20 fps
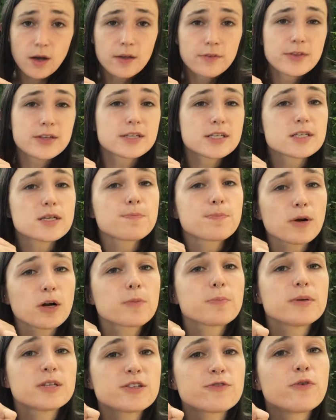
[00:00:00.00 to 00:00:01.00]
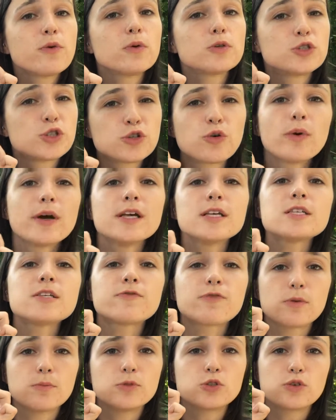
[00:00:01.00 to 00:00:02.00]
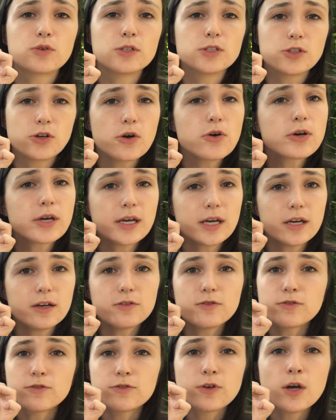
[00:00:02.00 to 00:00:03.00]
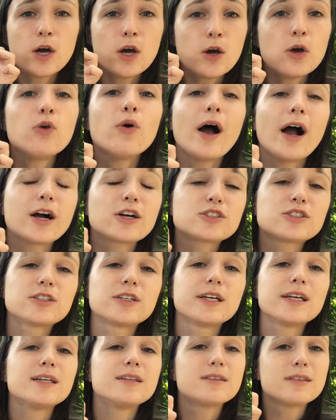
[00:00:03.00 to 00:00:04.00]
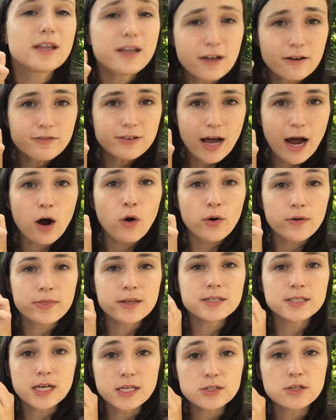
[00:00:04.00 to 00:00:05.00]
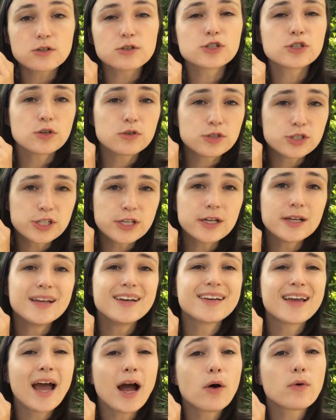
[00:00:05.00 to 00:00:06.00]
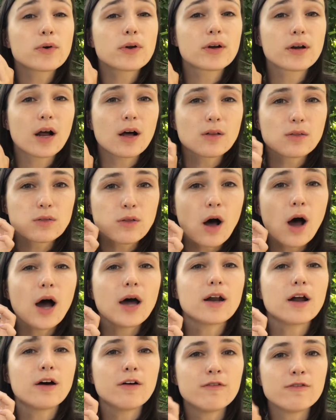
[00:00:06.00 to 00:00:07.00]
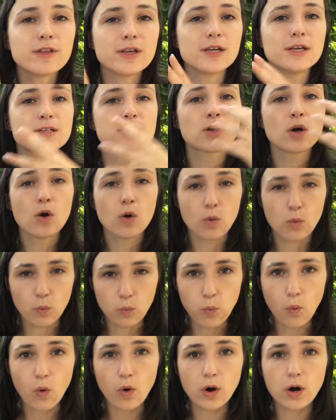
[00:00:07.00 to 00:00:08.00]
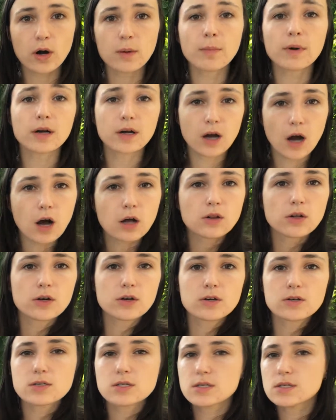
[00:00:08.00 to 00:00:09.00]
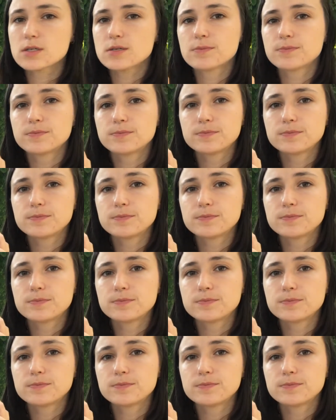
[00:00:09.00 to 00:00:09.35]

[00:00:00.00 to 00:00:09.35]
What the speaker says: This is a purposeful choice from Georgia O'Keefe, who actually lived out in the desert, so she encountered a lot of these warm colors.